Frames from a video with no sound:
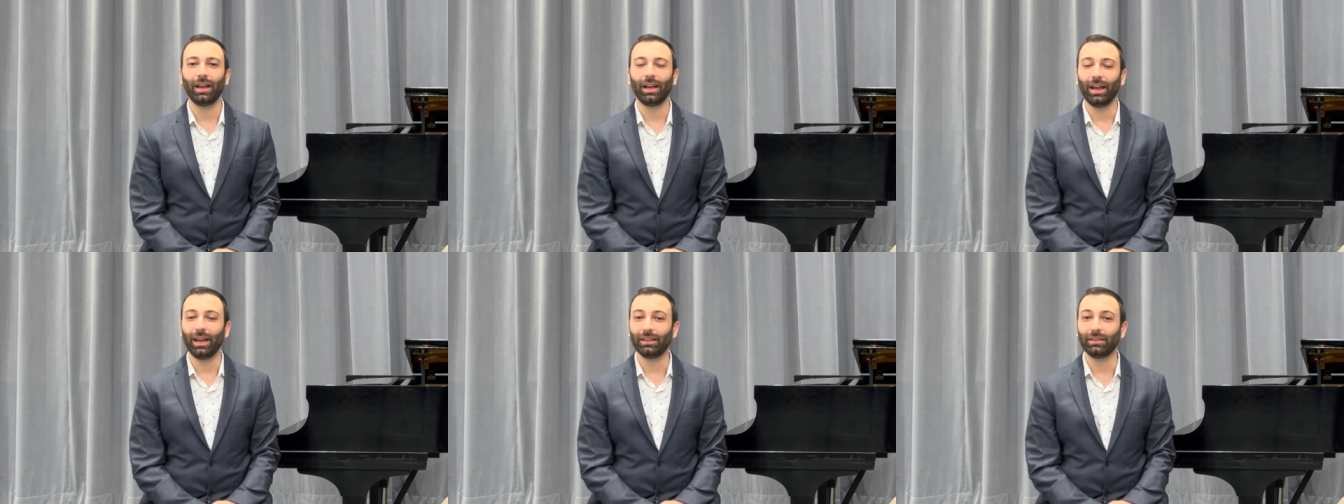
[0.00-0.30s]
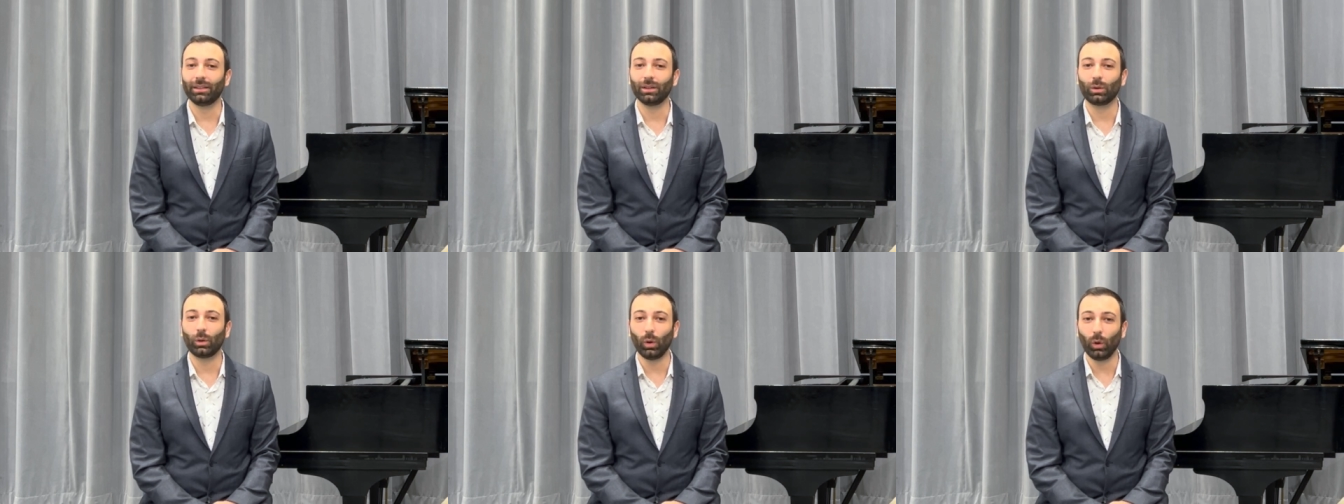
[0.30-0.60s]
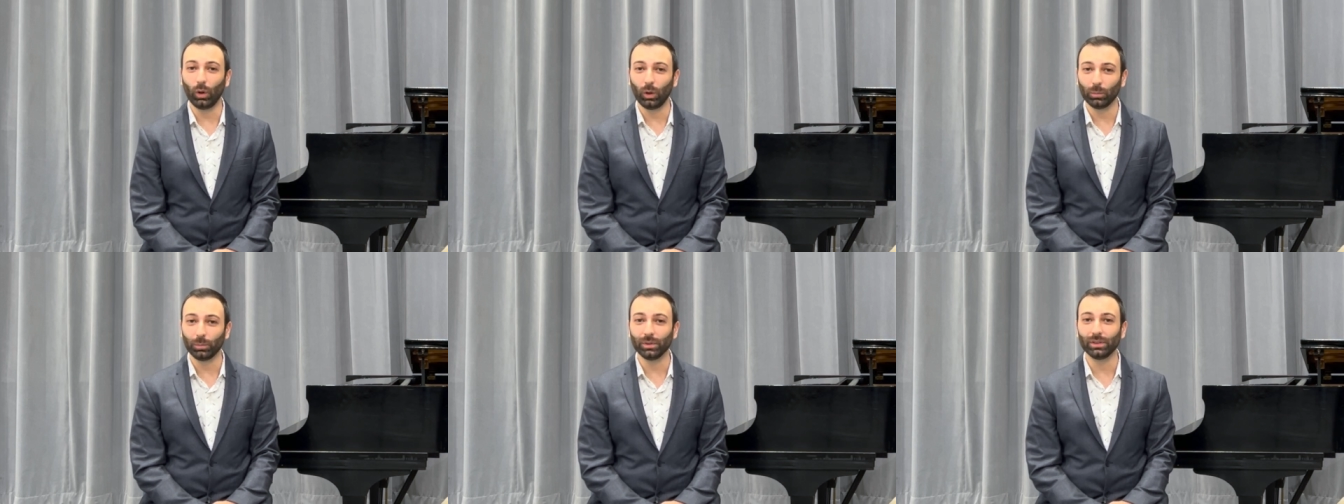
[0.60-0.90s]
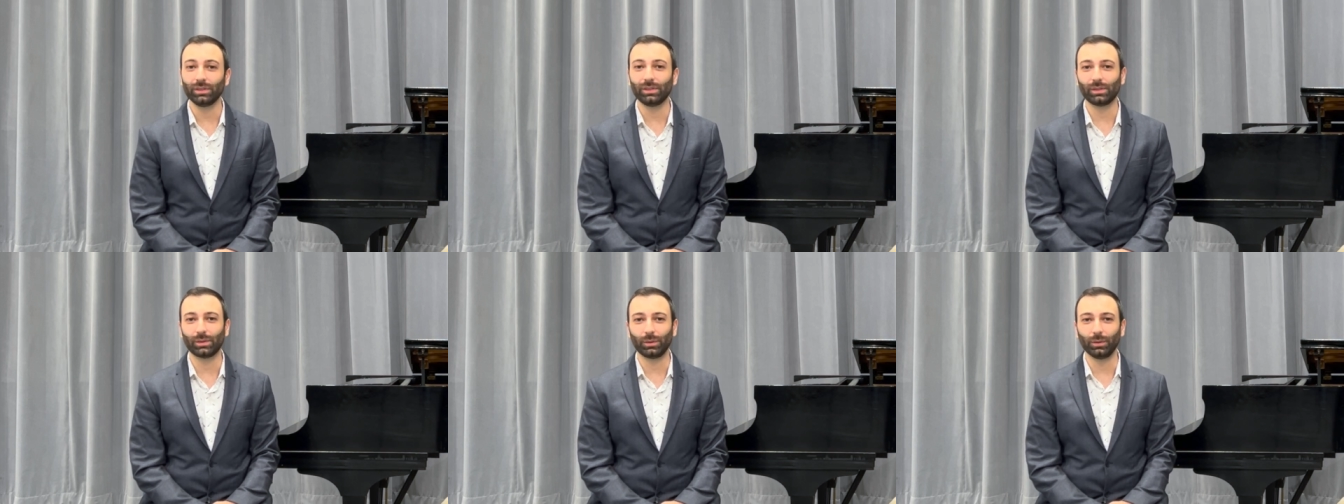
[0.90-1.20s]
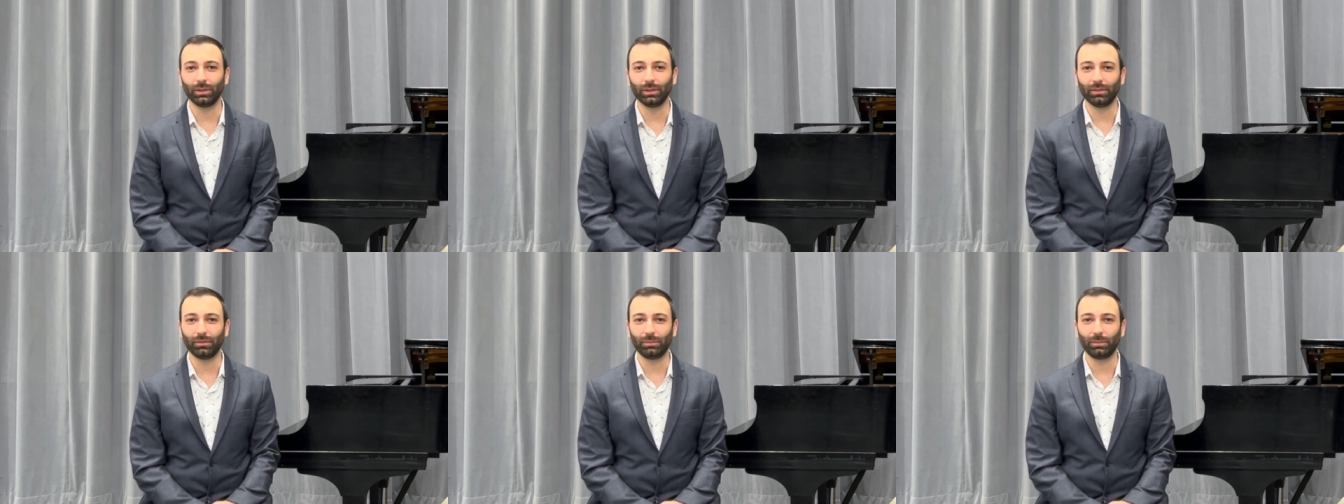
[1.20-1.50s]
and the Colburn
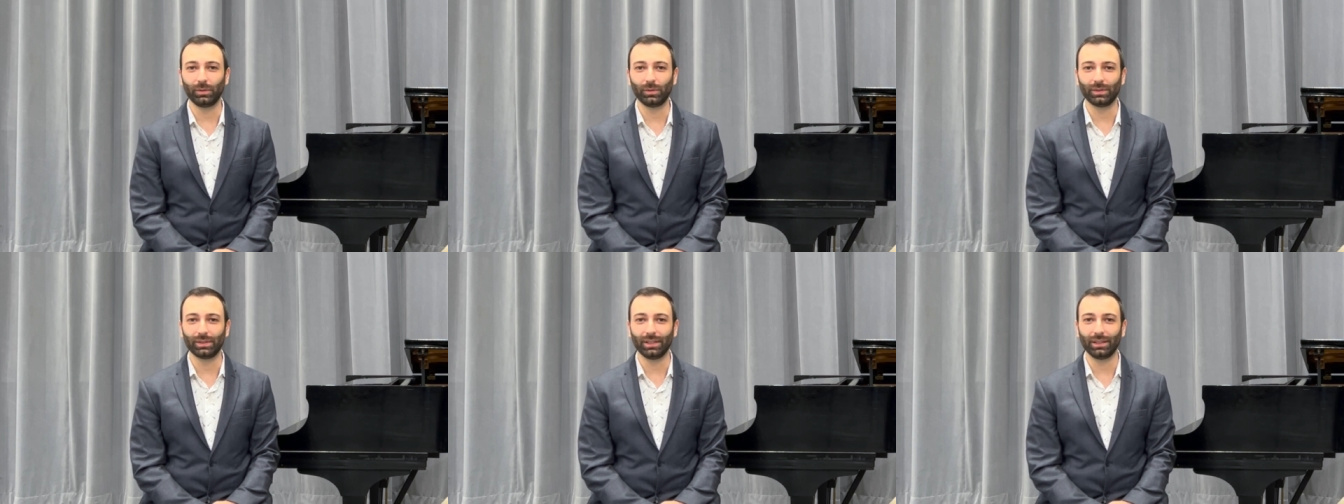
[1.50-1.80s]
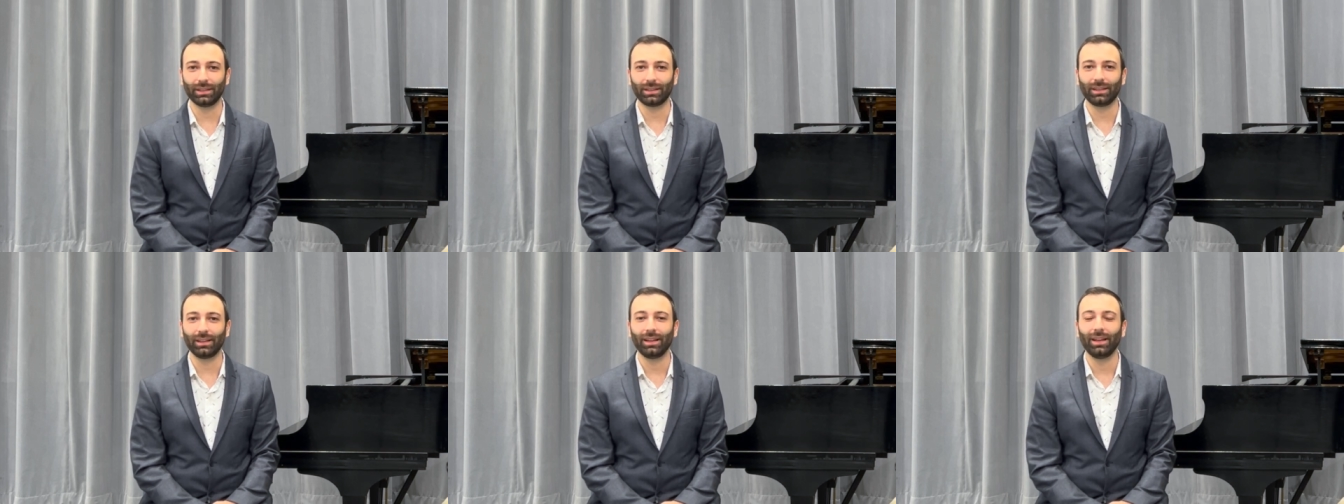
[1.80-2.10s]
School of Music,